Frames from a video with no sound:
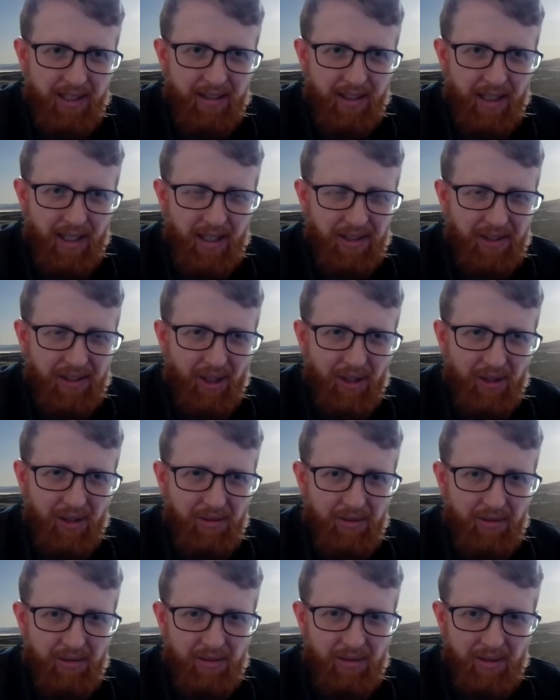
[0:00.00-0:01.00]
and so
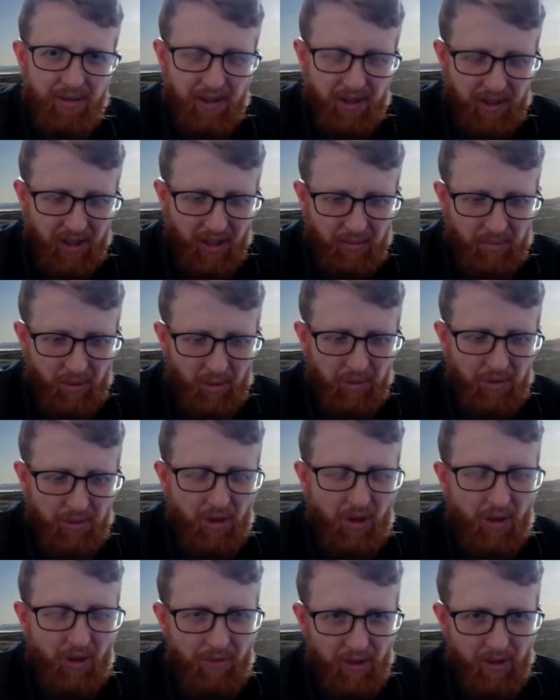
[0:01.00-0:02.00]
stake pools
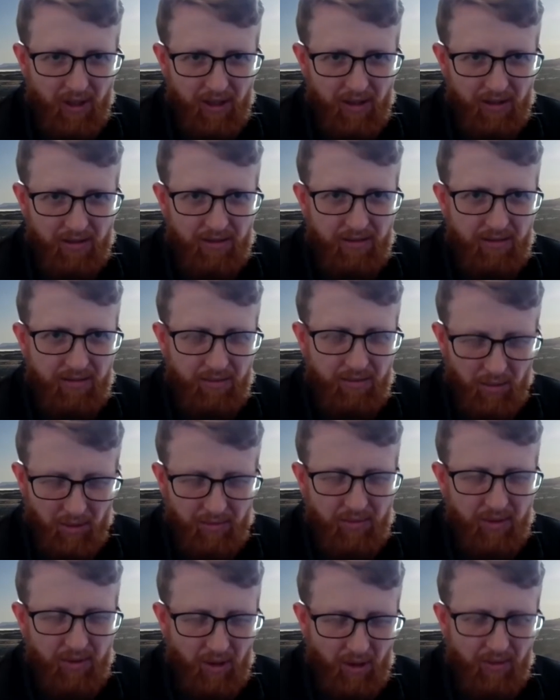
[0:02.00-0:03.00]
offer well,
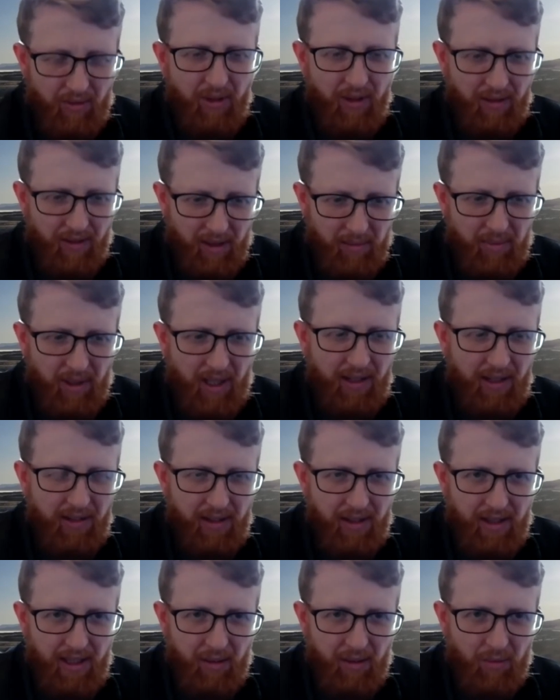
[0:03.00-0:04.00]
offer that part of
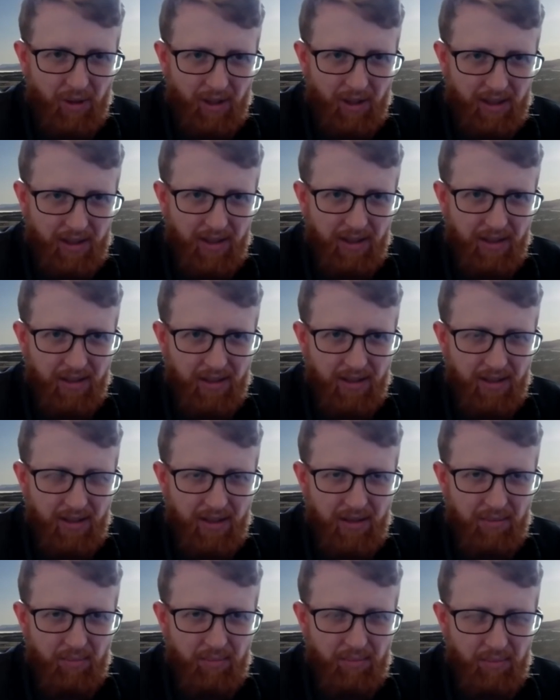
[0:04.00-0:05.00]
the network is
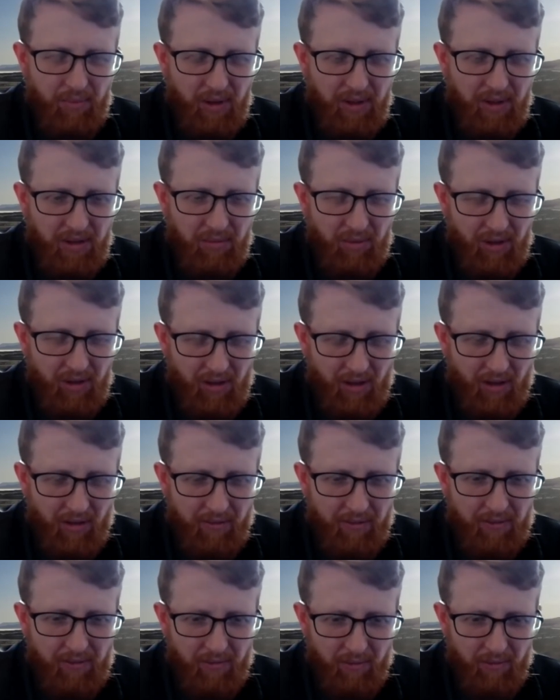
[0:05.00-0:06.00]
this principle
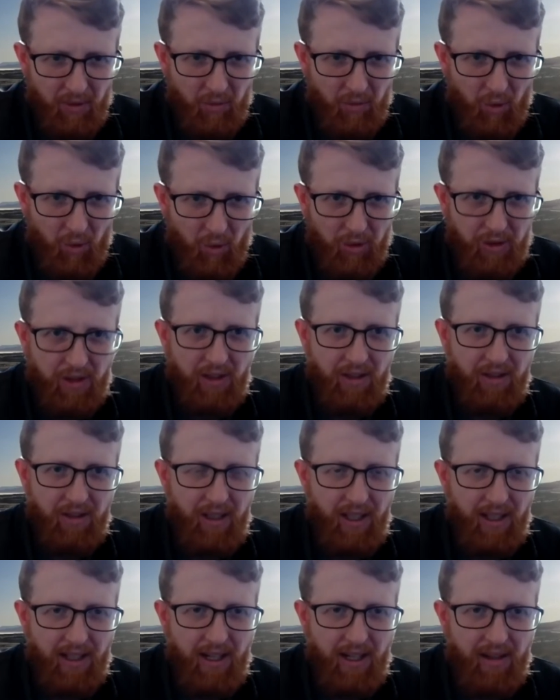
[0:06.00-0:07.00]
of rewards that you
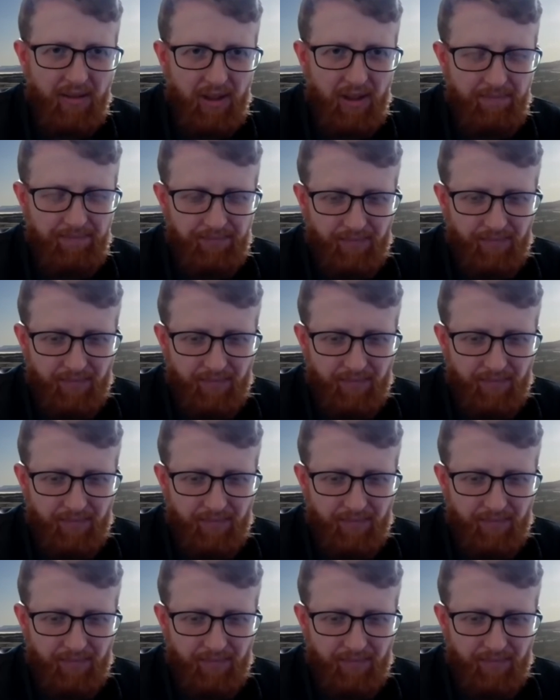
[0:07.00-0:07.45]
get out of it.